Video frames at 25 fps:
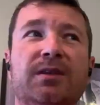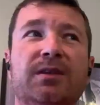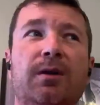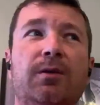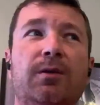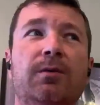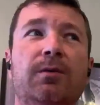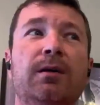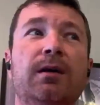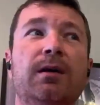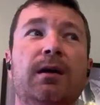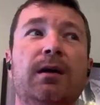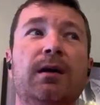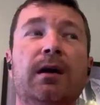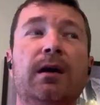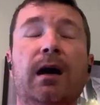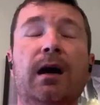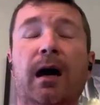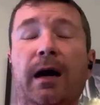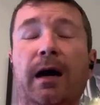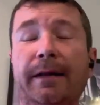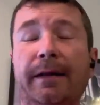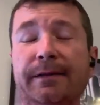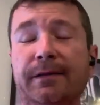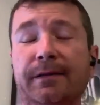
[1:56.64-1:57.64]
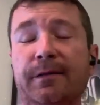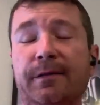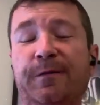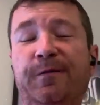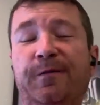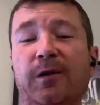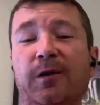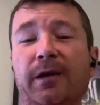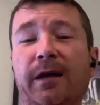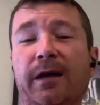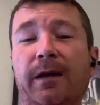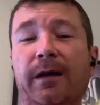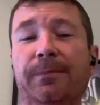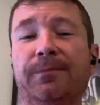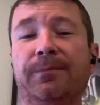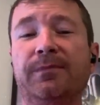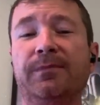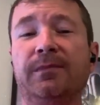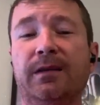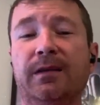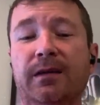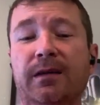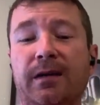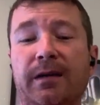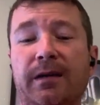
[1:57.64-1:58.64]
So I did a full-up
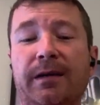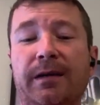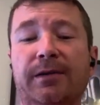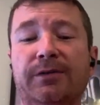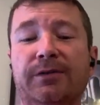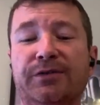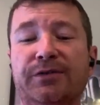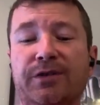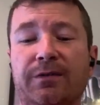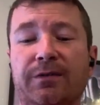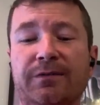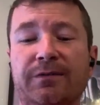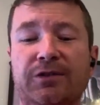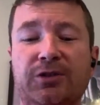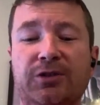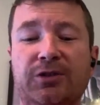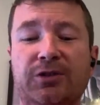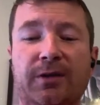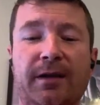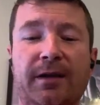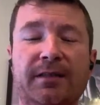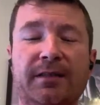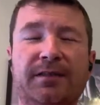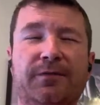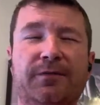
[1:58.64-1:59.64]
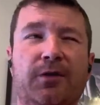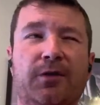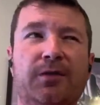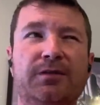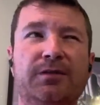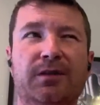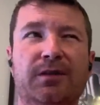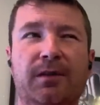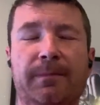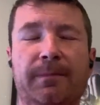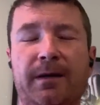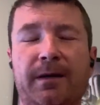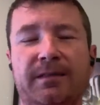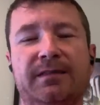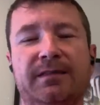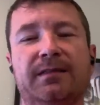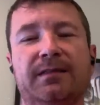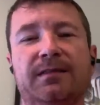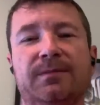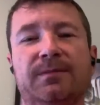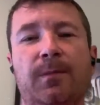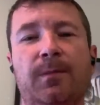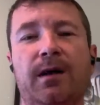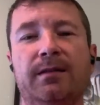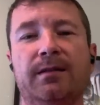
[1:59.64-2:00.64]
inter-service transfer. It took about
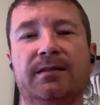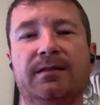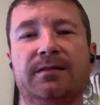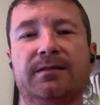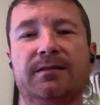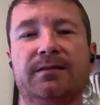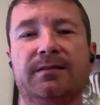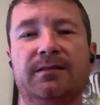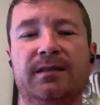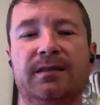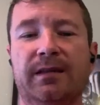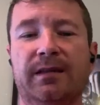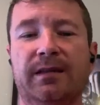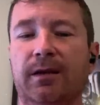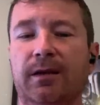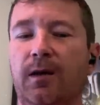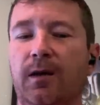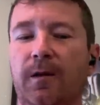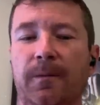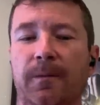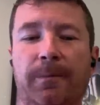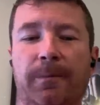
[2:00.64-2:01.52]
6 months to get all